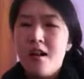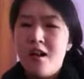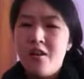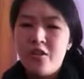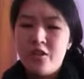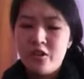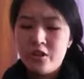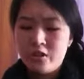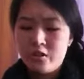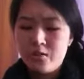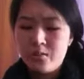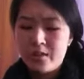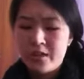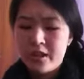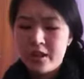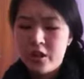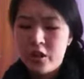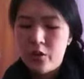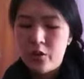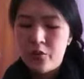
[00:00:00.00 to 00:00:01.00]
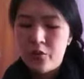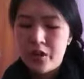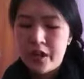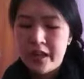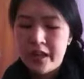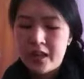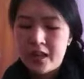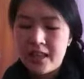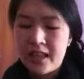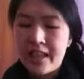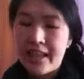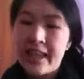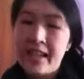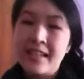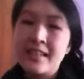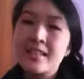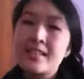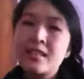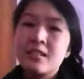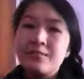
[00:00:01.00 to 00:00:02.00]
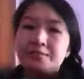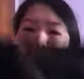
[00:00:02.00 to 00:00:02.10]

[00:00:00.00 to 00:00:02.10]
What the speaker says: I thought these were cute for like leggings.